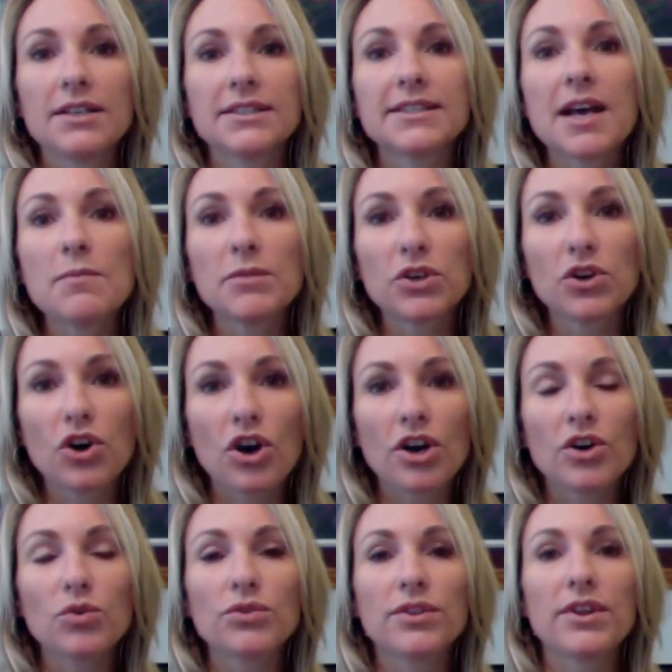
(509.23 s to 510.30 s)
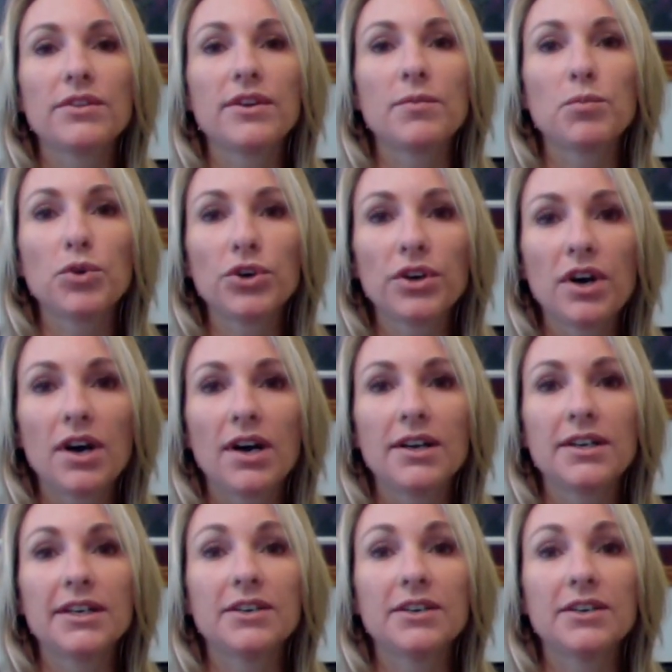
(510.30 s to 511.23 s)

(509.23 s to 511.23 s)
seminar that they put on,